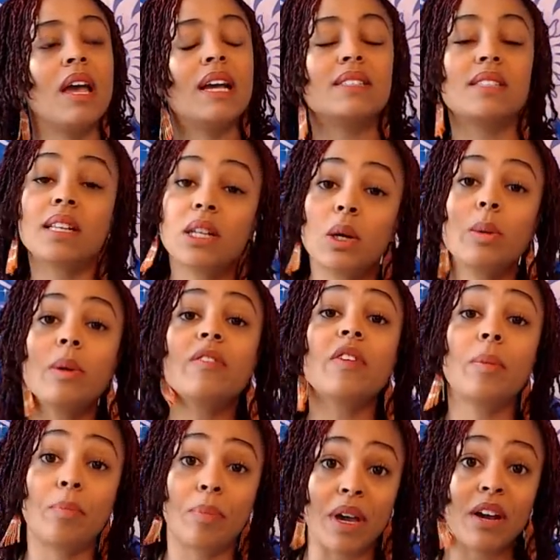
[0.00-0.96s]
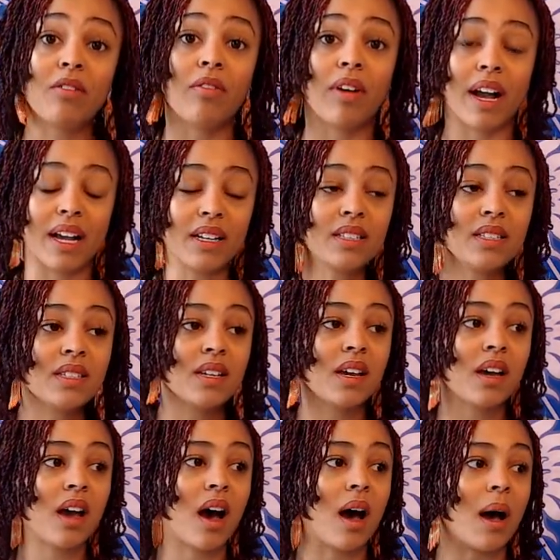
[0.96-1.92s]
it's a little bit of a big risk.
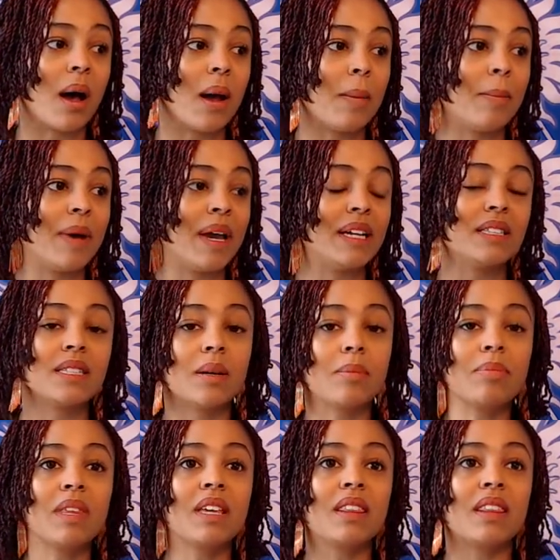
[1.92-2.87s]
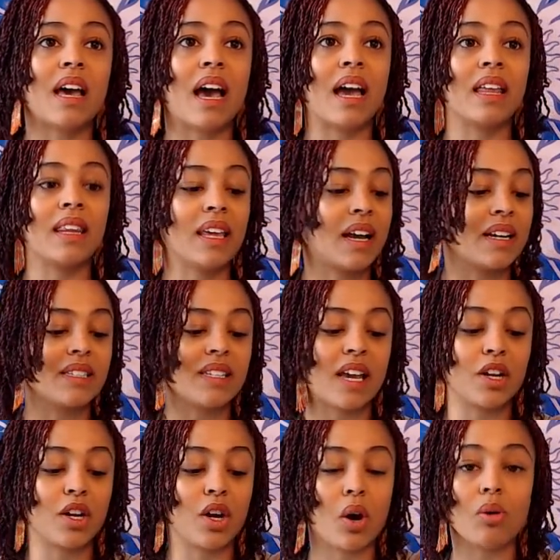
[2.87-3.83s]
Um, it's something that, like I
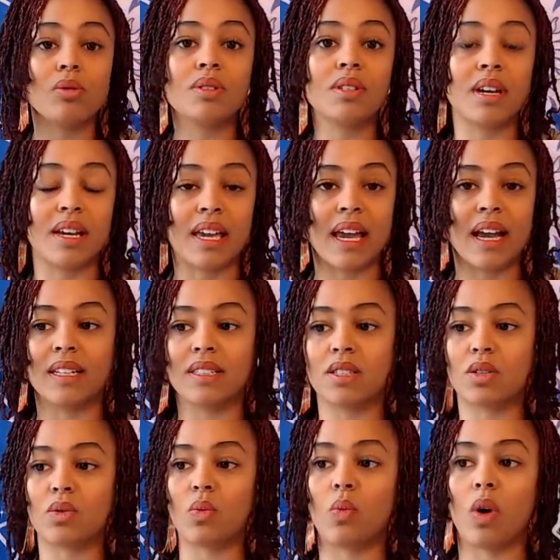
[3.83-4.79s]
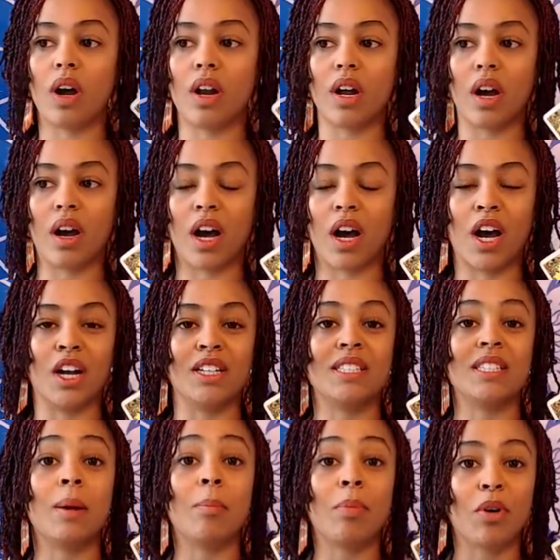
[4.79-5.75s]
said, goes against what a
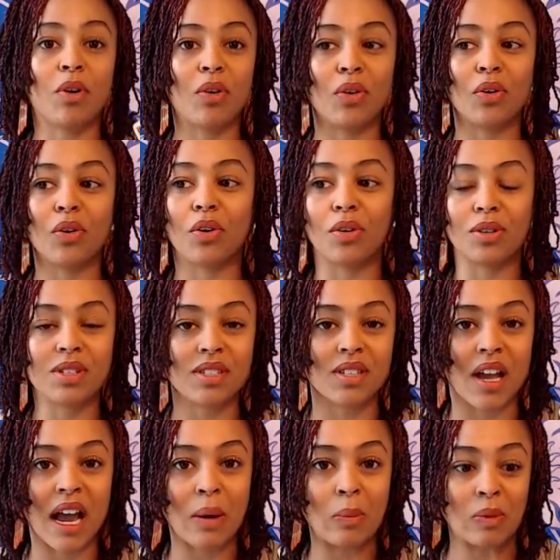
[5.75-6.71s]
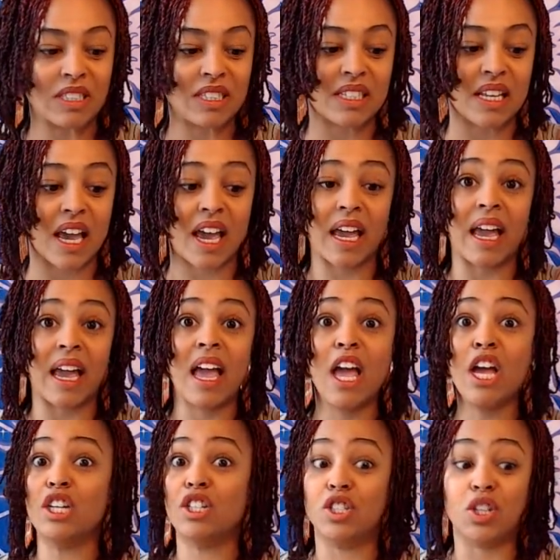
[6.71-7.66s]
typical earth sign would say,
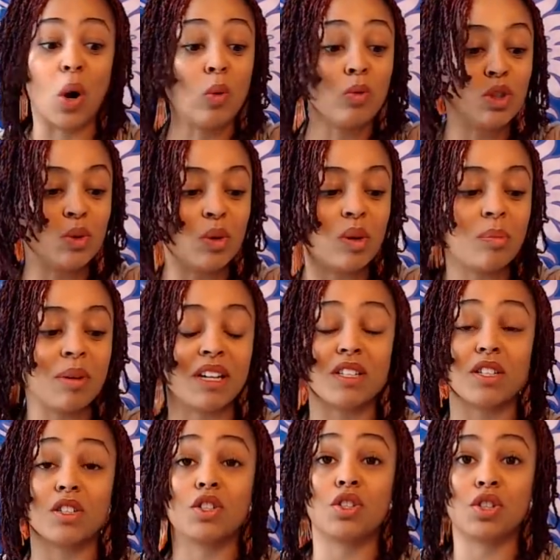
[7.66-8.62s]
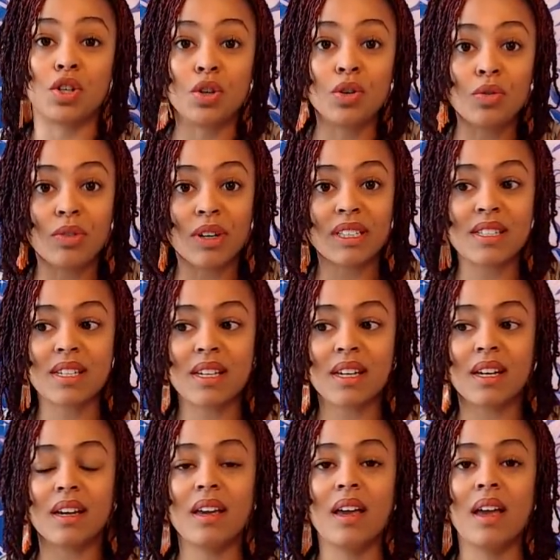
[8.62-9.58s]
don't do it because it's too
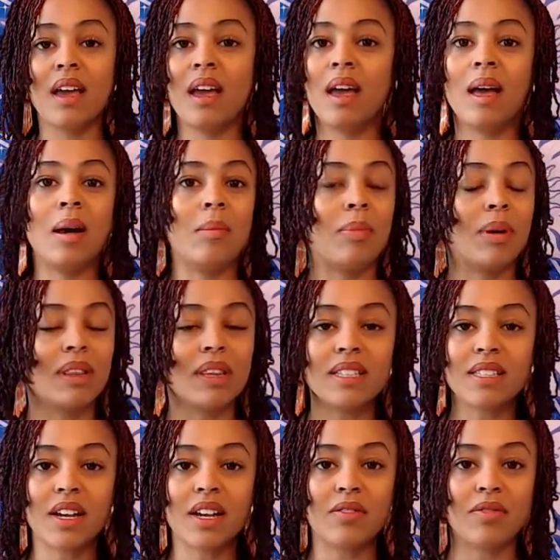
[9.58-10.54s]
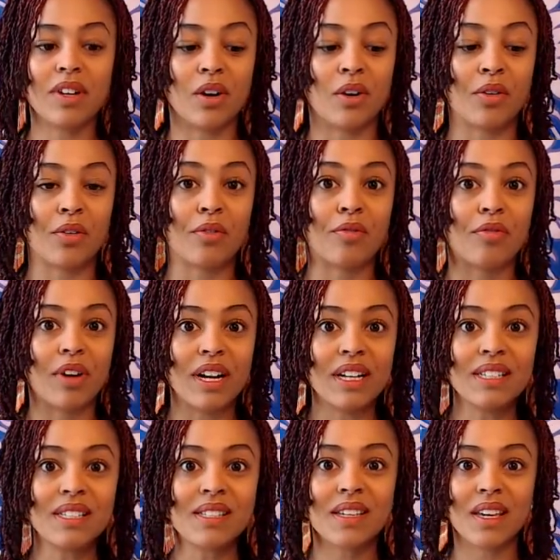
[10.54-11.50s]
risky. But let's get real,
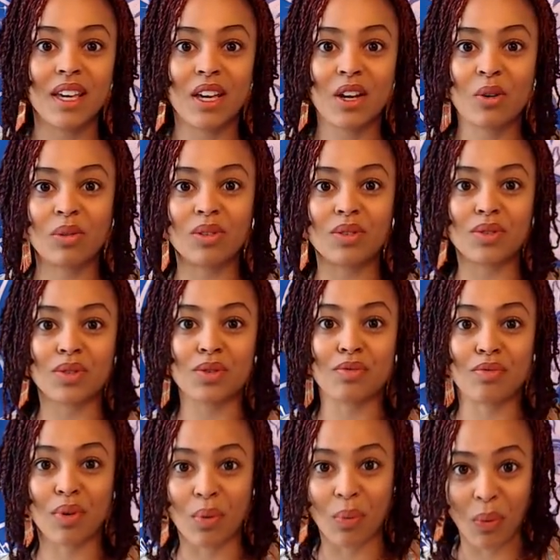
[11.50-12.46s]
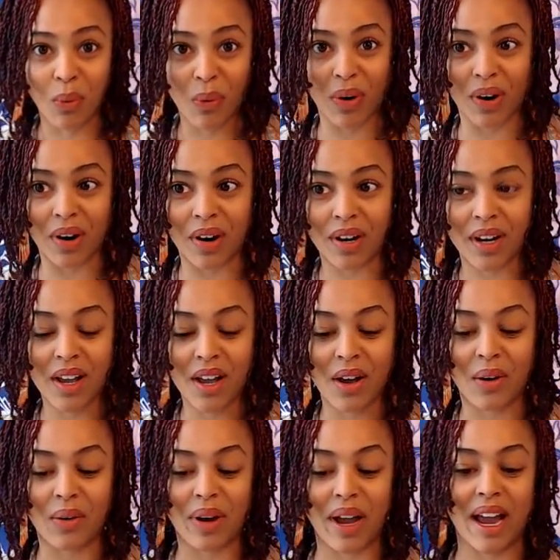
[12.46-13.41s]
risk equals reward,
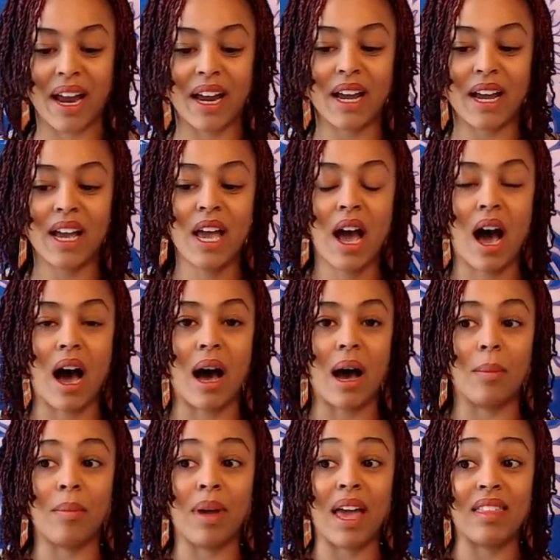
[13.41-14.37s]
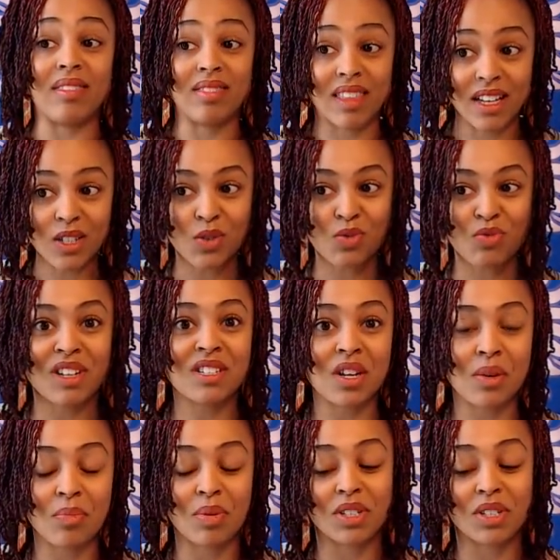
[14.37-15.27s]
okay? Um, and this risk in